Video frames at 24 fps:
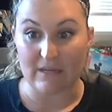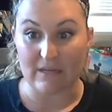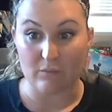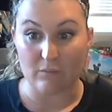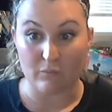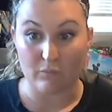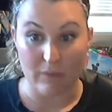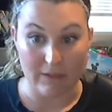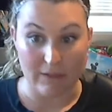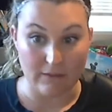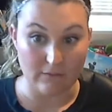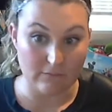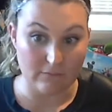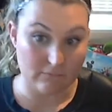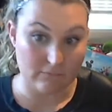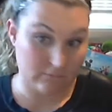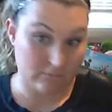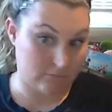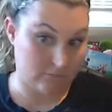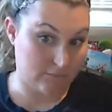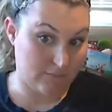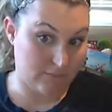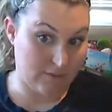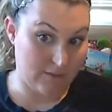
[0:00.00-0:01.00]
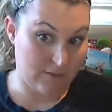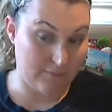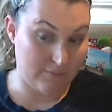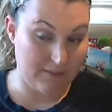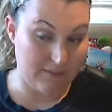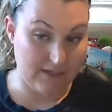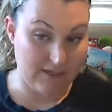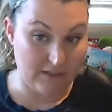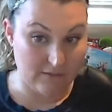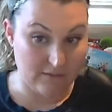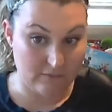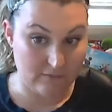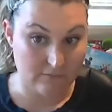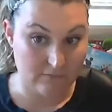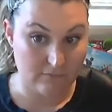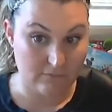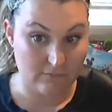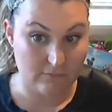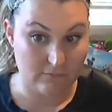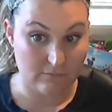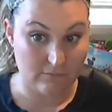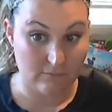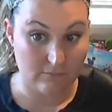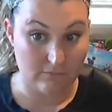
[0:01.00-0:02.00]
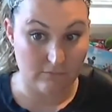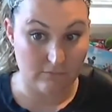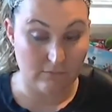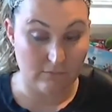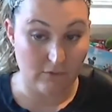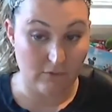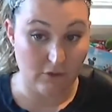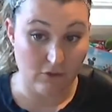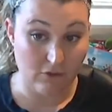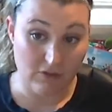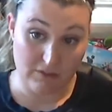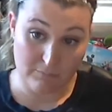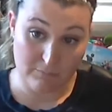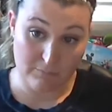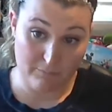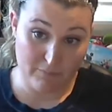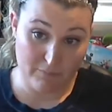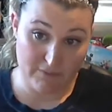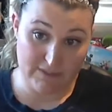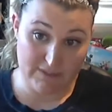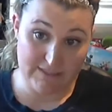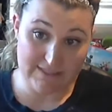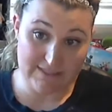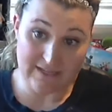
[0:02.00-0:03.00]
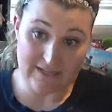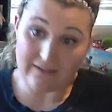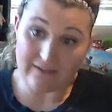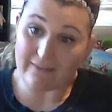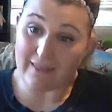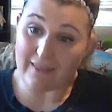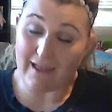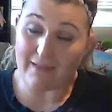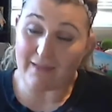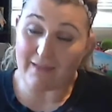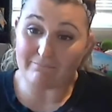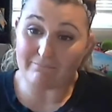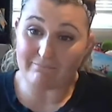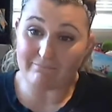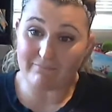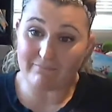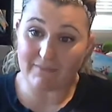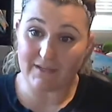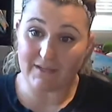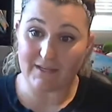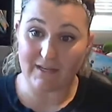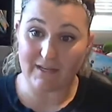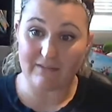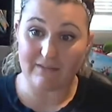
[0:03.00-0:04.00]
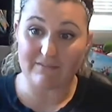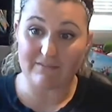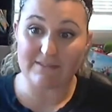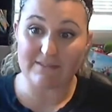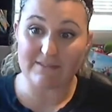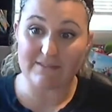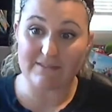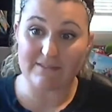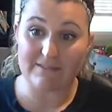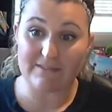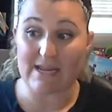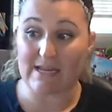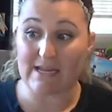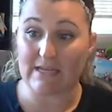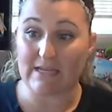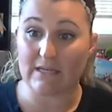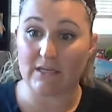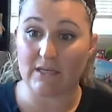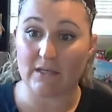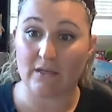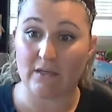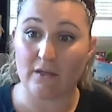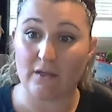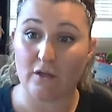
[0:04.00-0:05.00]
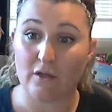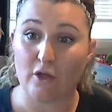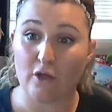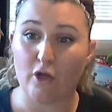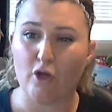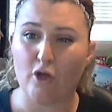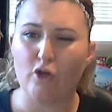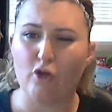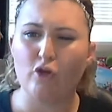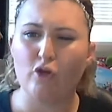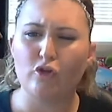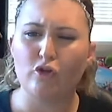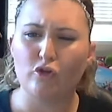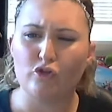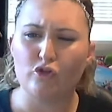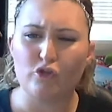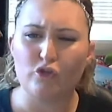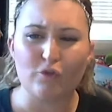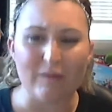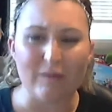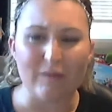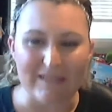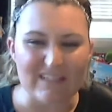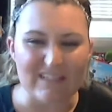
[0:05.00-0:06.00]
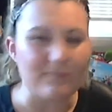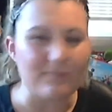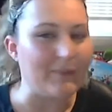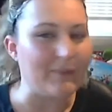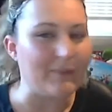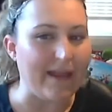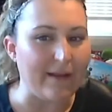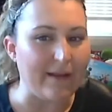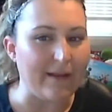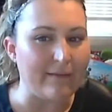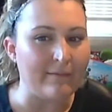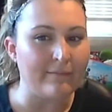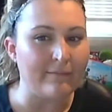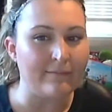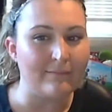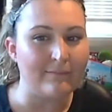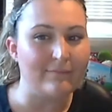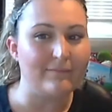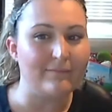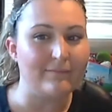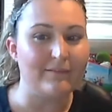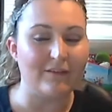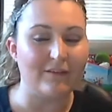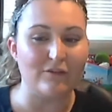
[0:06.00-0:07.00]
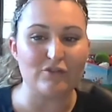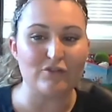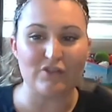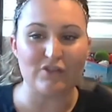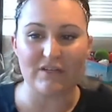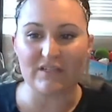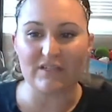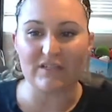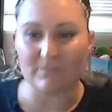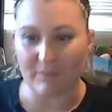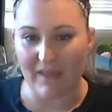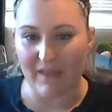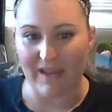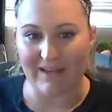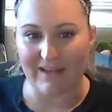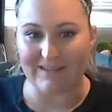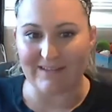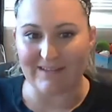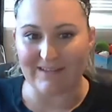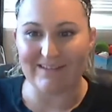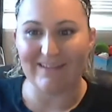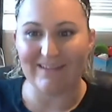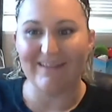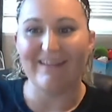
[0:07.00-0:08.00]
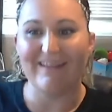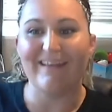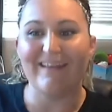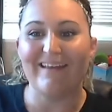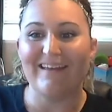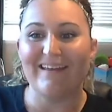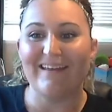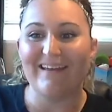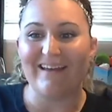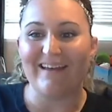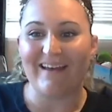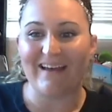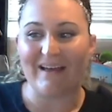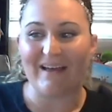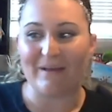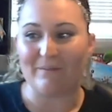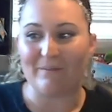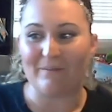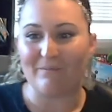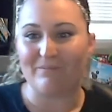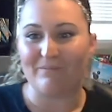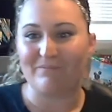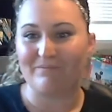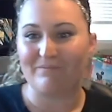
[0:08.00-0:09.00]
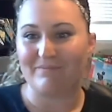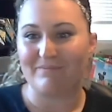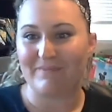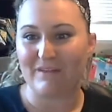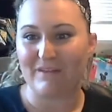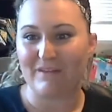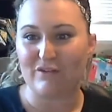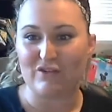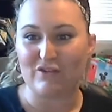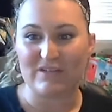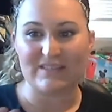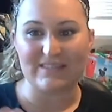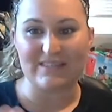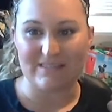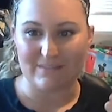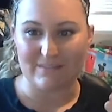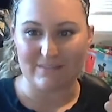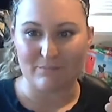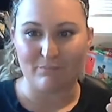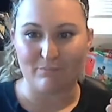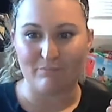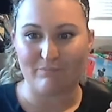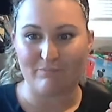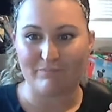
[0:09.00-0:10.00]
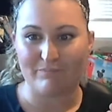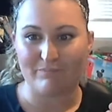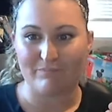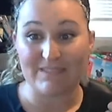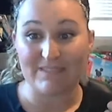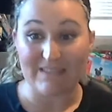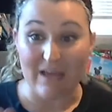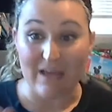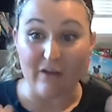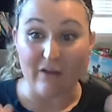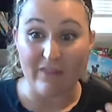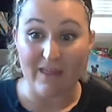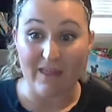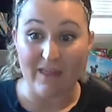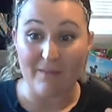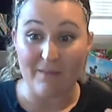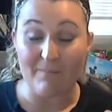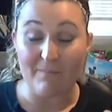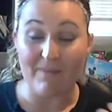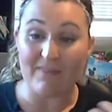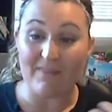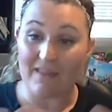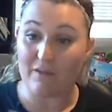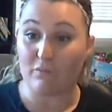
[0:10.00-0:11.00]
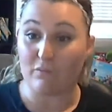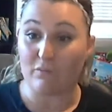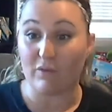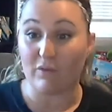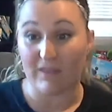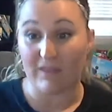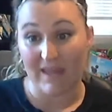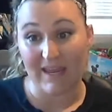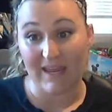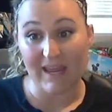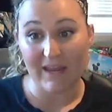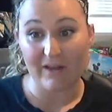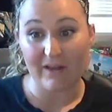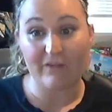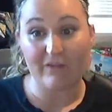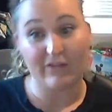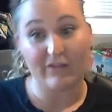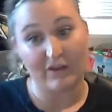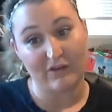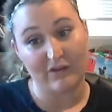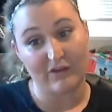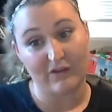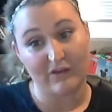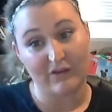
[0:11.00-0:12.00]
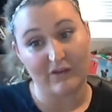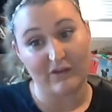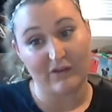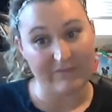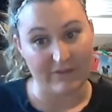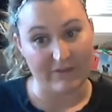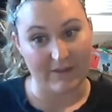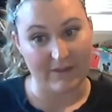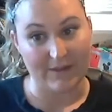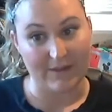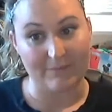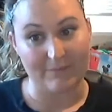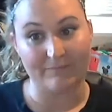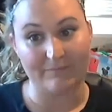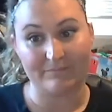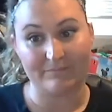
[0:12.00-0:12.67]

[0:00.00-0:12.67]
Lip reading: well, I mean, you could pre-sell them. And I was like, do explain. So she explained, you just sell them, and then when they get here, then you deliver them.